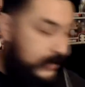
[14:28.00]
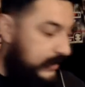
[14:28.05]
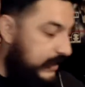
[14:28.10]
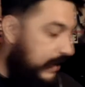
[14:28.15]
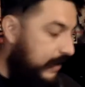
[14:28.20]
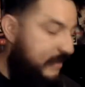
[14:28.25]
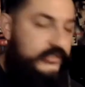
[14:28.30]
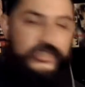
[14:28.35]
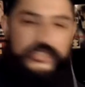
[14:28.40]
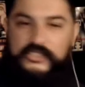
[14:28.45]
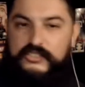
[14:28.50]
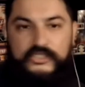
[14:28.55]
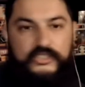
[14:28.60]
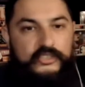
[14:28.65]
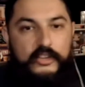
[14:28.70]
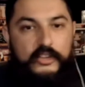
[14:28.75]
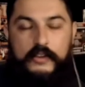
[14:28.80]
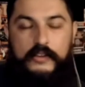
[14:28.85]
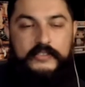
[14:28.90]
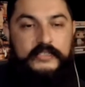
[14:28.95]
Yeah, just
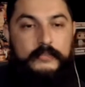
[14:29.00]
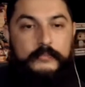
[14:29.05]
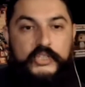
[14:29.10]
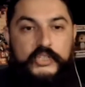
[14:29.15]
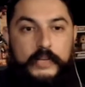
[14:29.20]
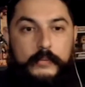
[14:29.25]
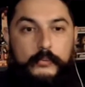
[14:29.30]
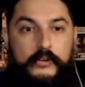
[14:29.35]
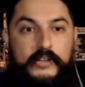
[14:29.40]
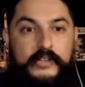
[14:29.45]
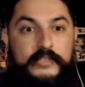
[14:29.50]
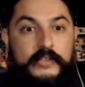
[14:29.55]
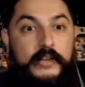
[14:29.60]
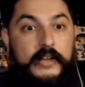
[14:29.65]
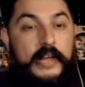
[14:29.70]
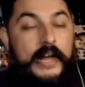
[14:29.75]
talking some gibberish.